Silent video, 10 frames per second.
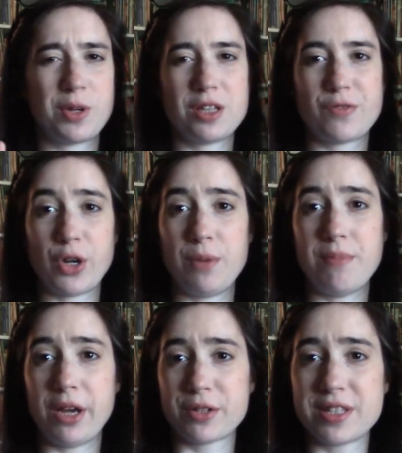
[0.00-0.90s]
is very
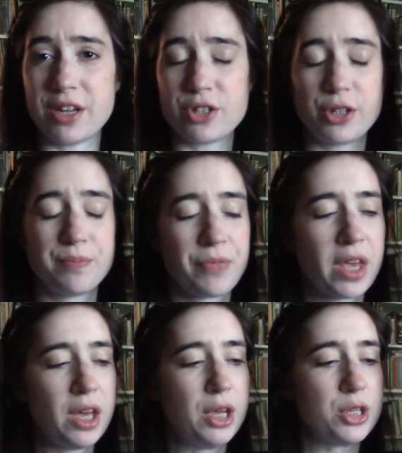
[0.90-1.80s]
male-centered.
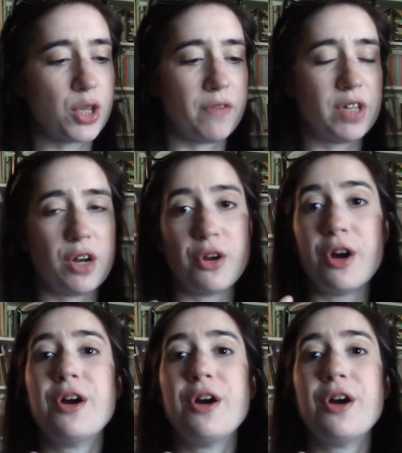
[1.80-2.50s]
So I've done,